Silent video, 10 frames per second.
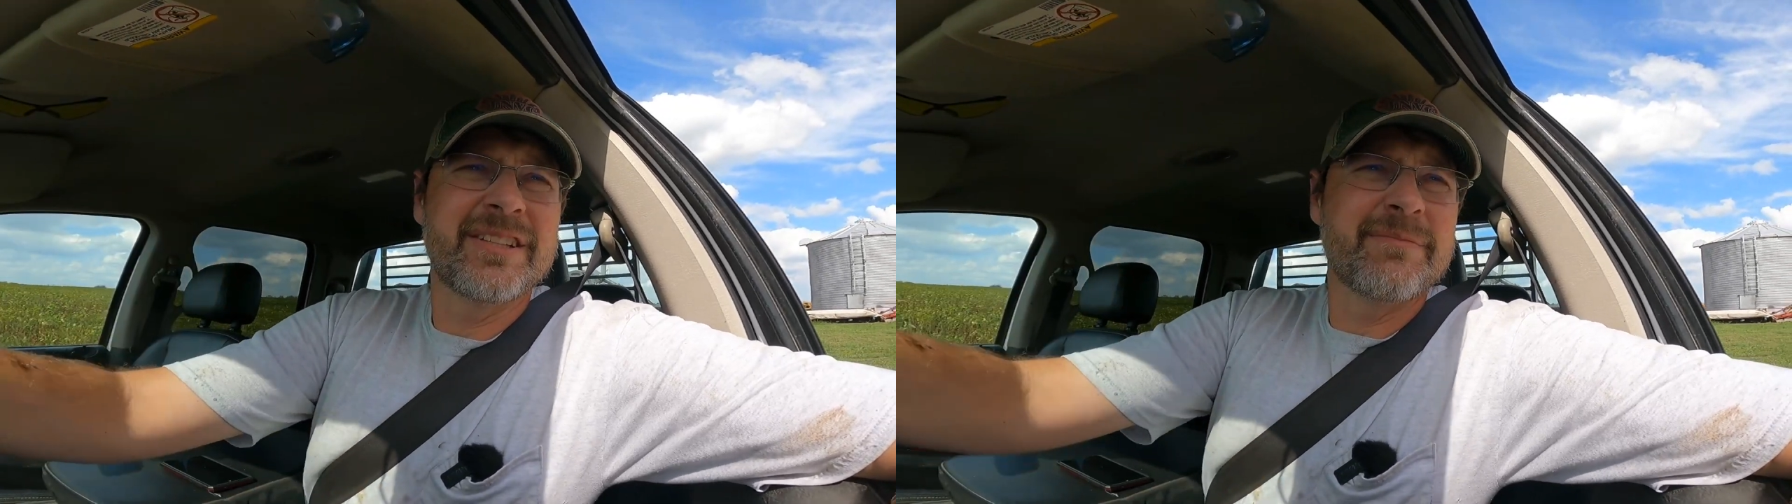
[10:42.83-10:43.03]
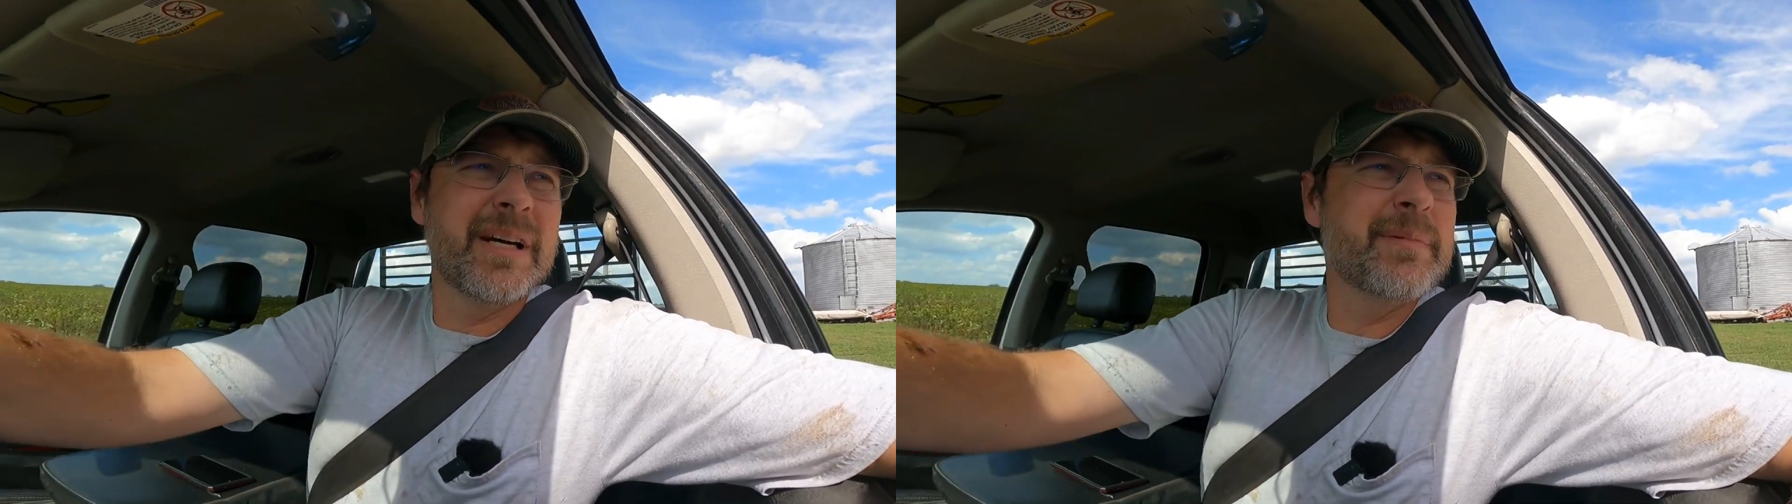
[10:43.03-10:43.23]

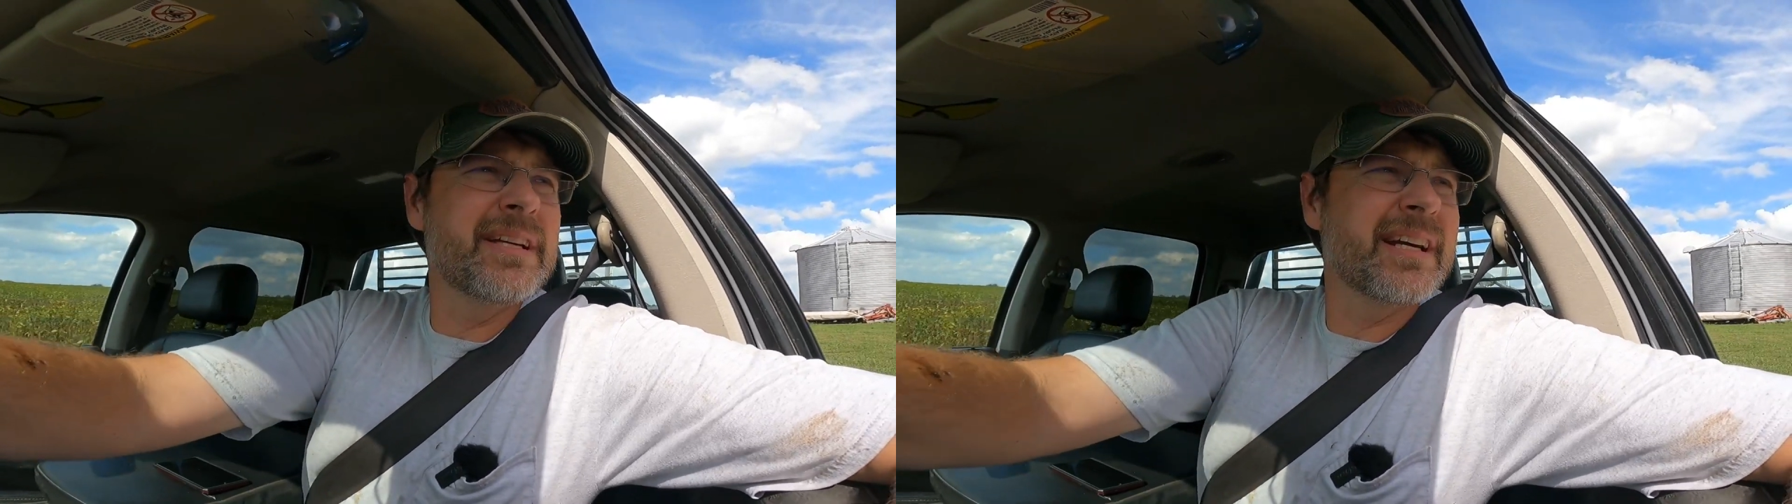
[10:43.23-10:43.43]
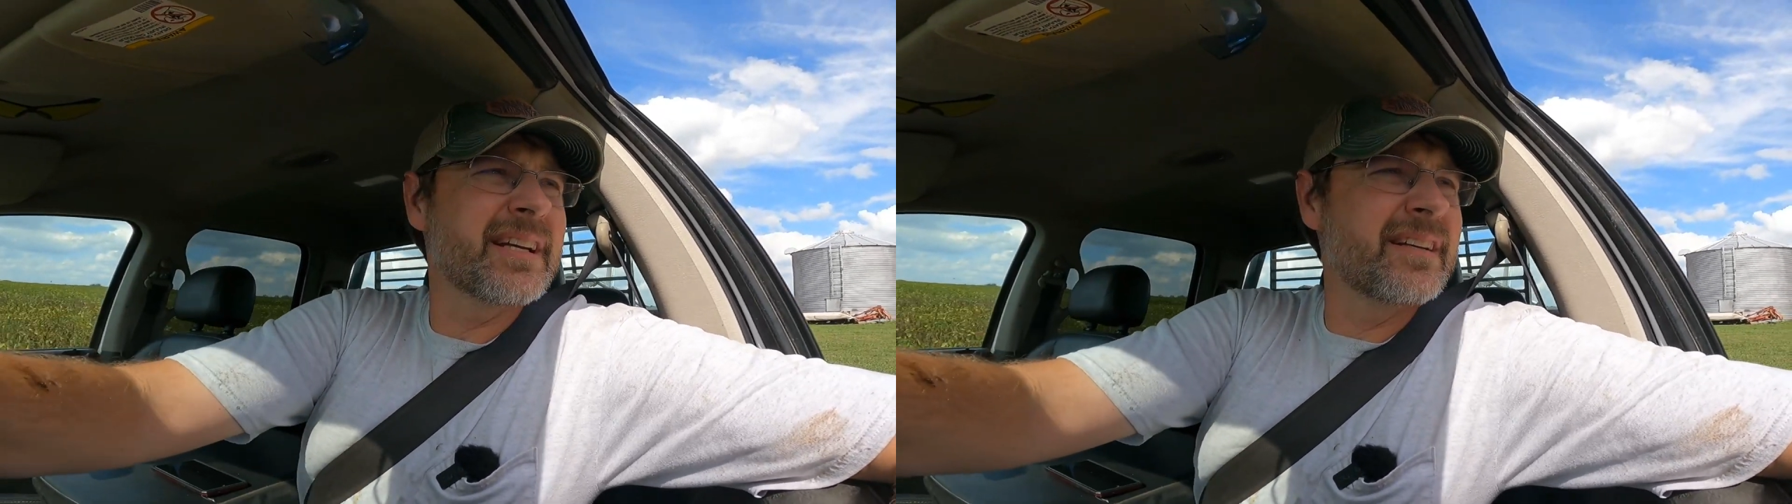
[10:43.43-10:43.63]

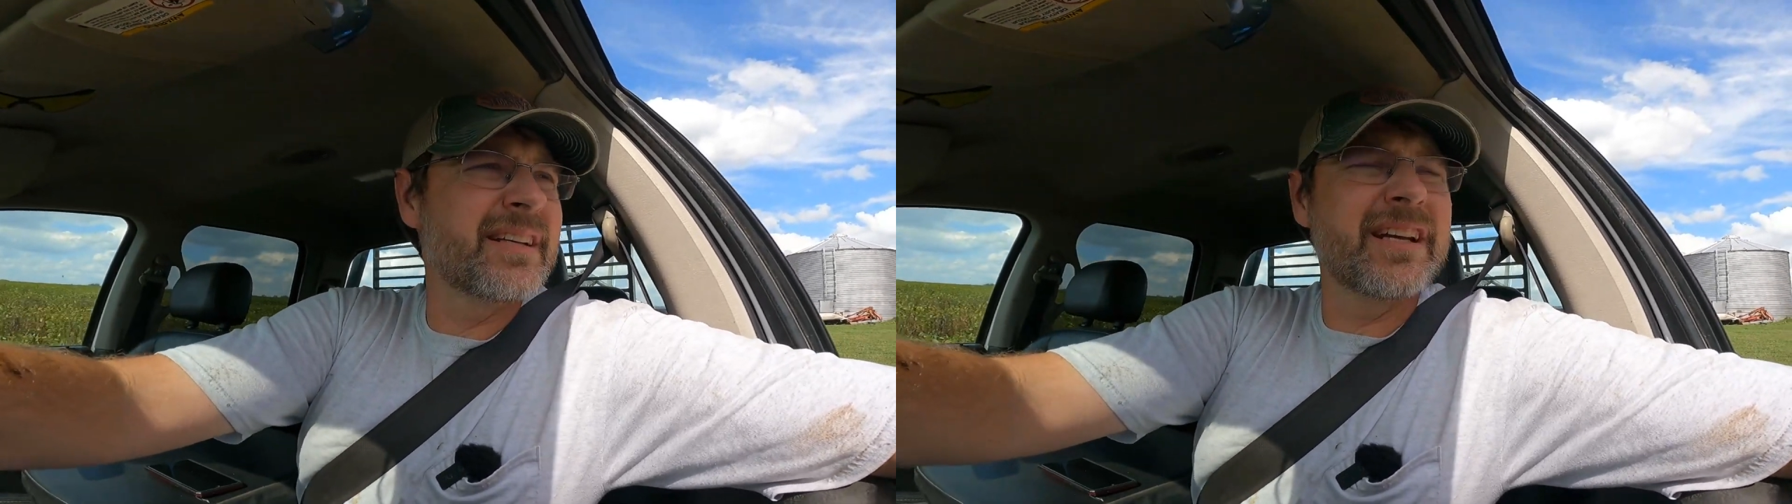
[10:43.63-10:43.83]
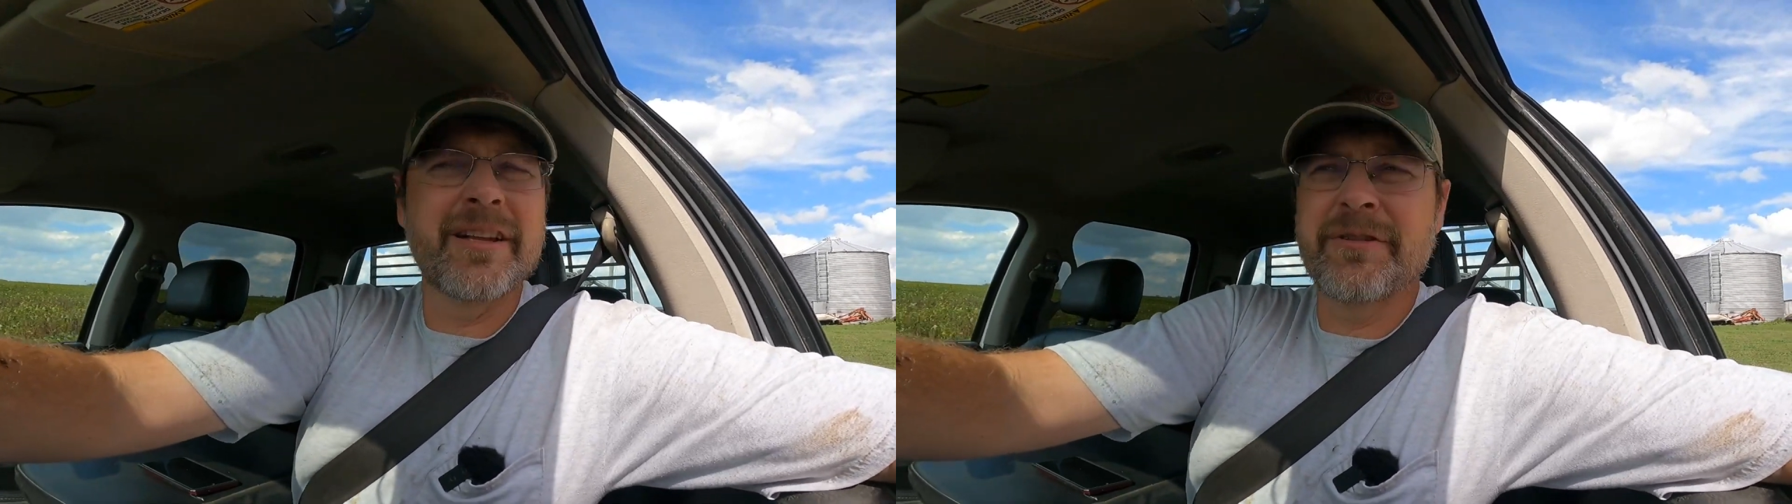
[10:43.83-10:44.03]
maybe I can
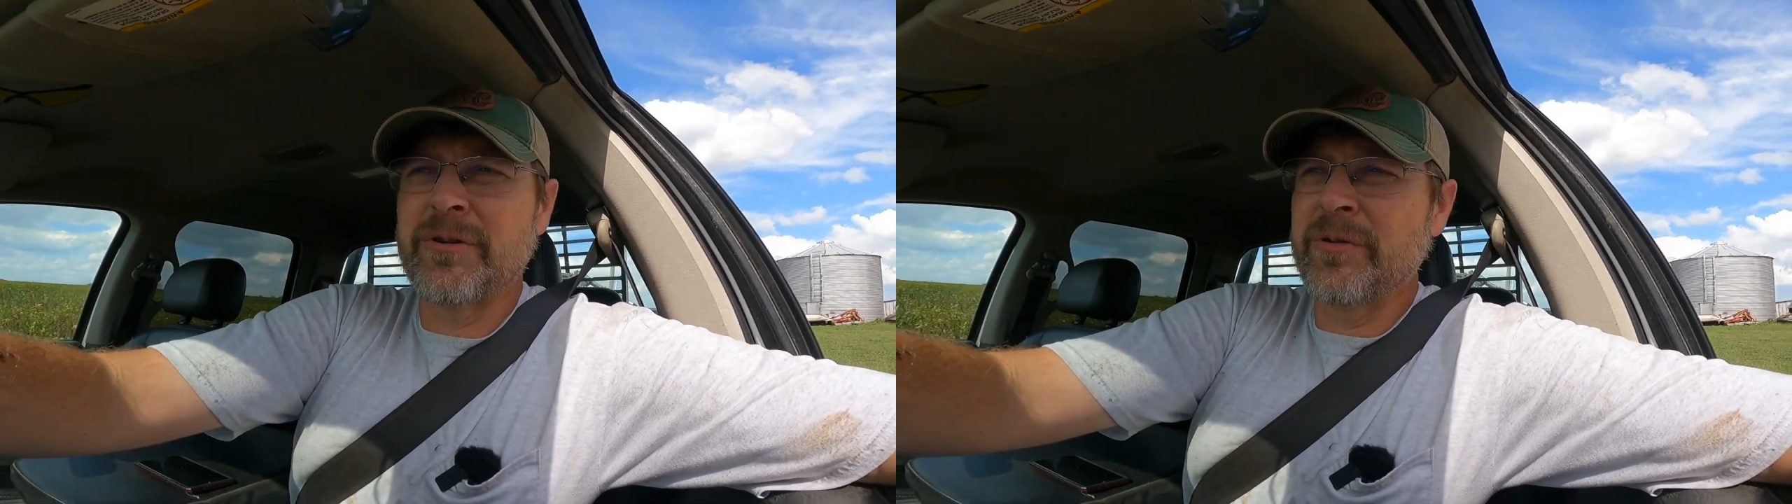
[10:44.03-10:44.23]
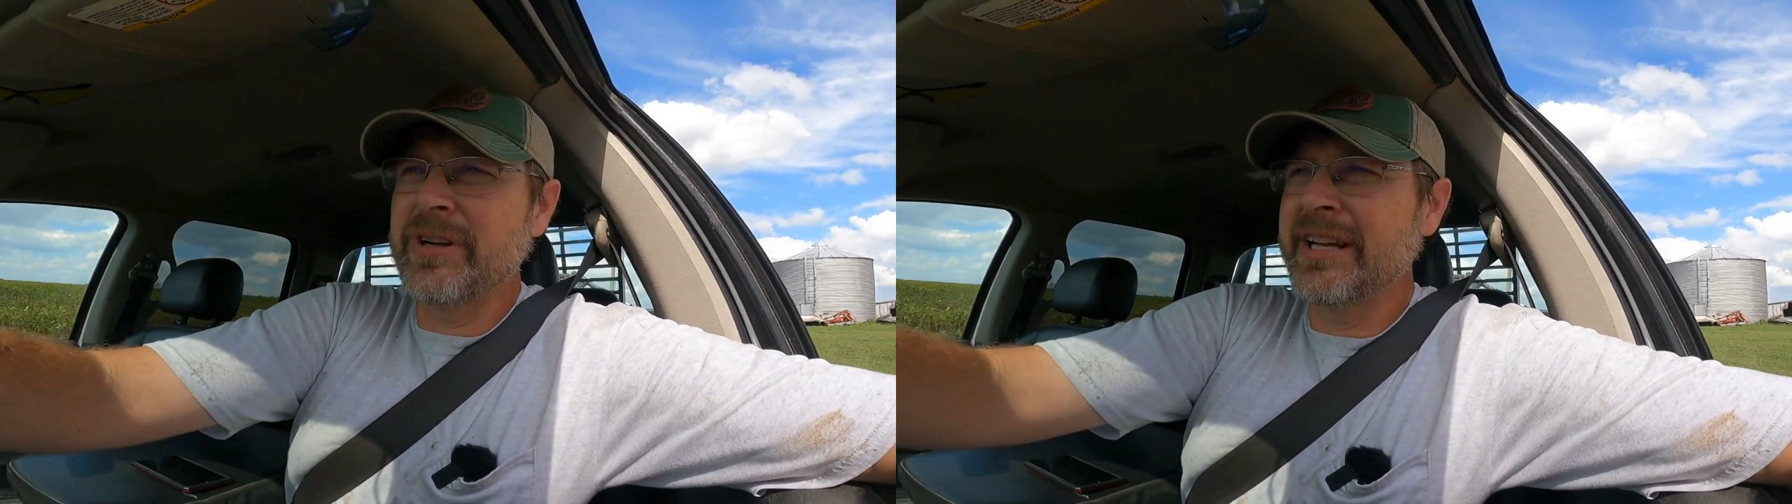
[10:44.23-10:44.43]
take a load of
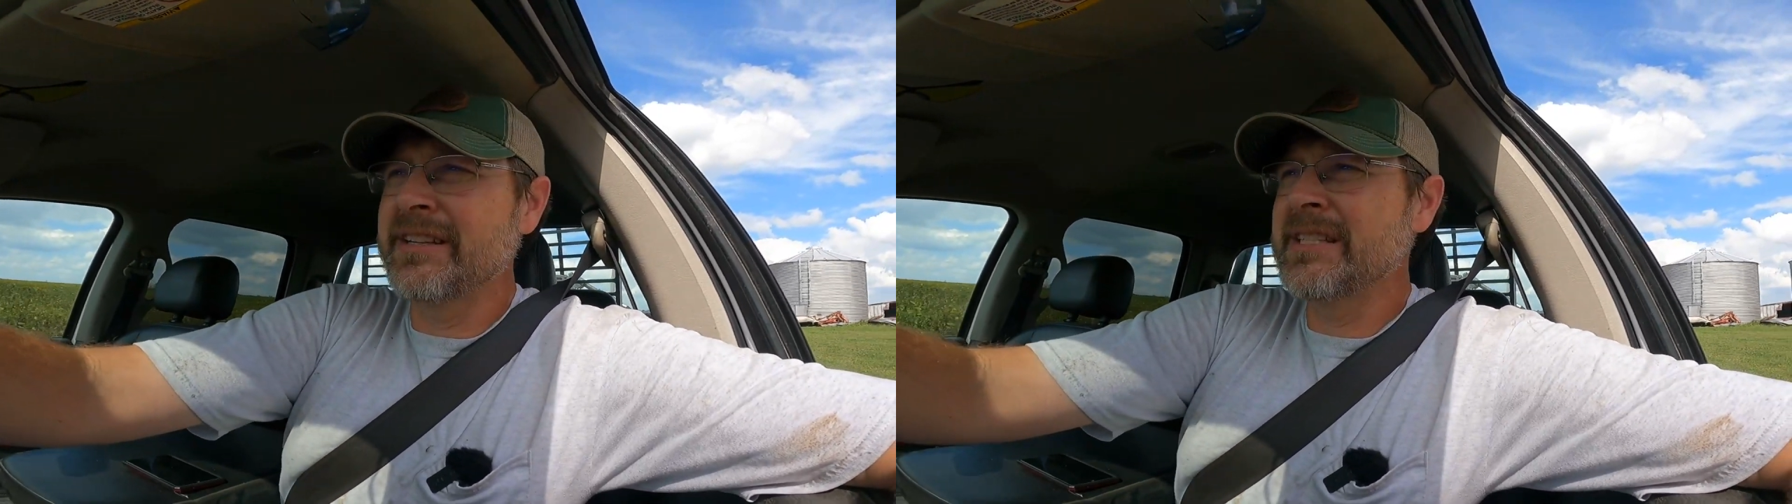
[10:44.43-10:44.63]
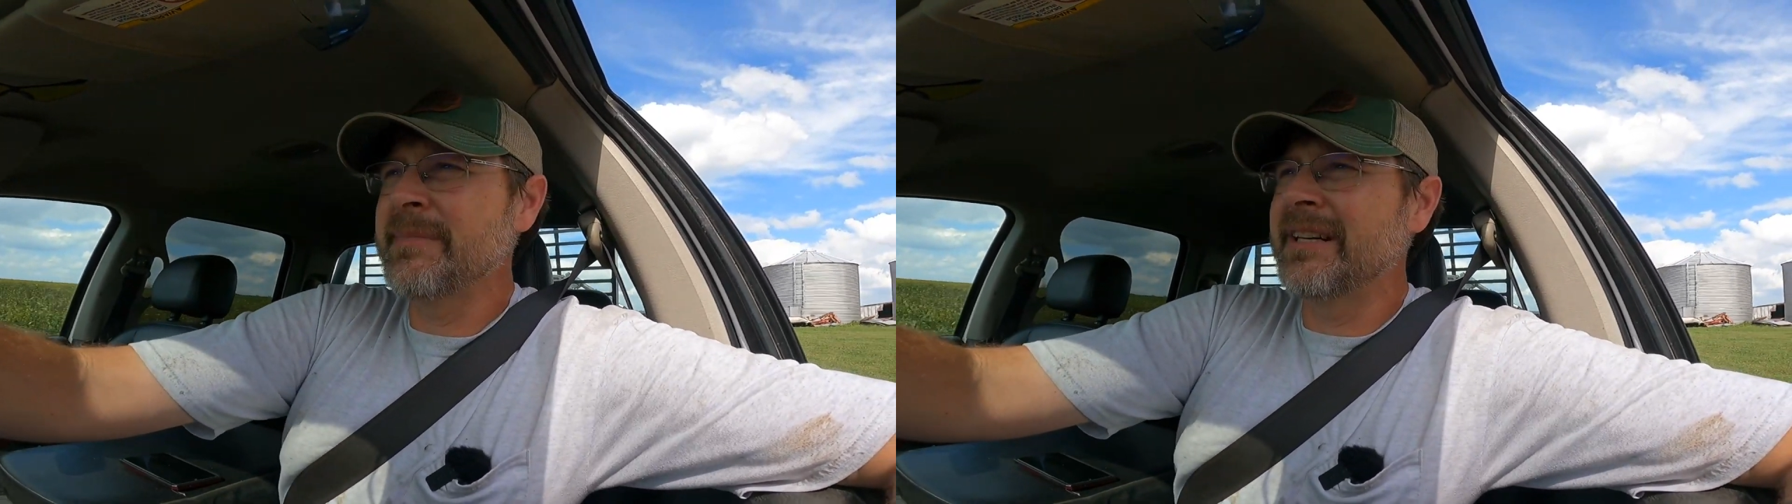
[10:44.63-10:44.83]
corn
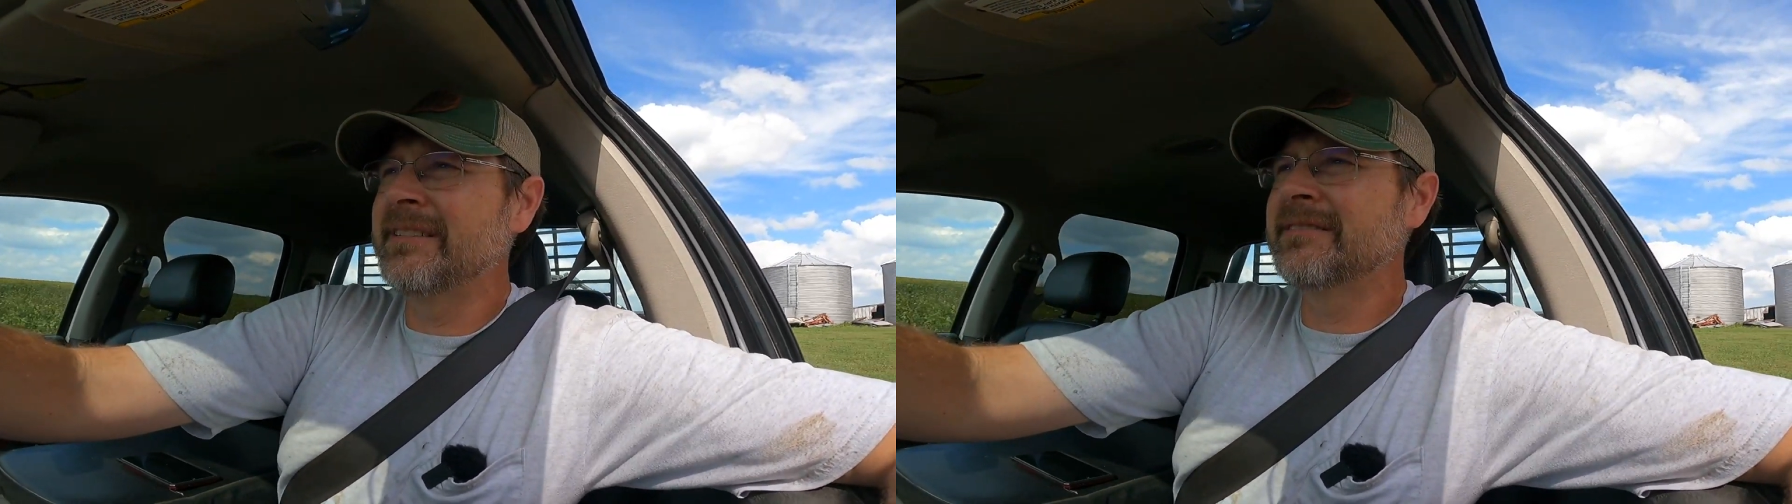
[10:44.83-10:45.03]
down semi.